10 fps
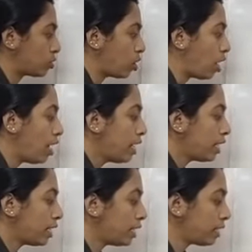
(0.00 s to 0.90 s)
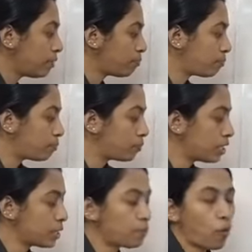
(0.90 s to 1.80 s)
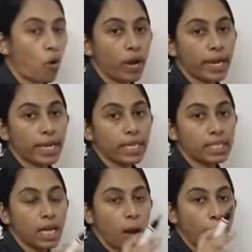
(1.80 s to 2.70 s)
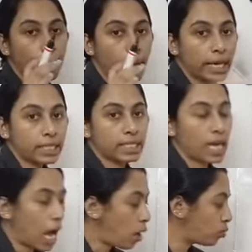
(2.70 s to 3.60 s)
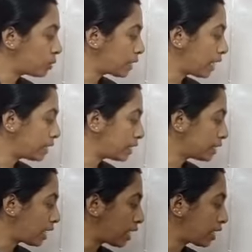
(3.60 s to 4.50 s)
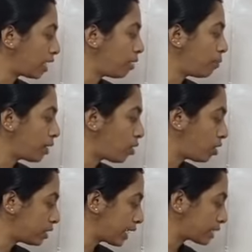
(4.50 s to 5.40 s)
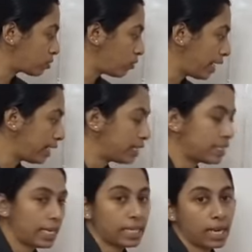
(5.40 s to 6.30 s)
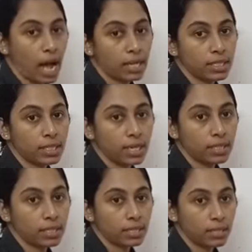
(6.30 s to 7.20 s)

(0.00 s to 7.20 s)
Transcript: So, this point is must outside the circle because xy is a tangent.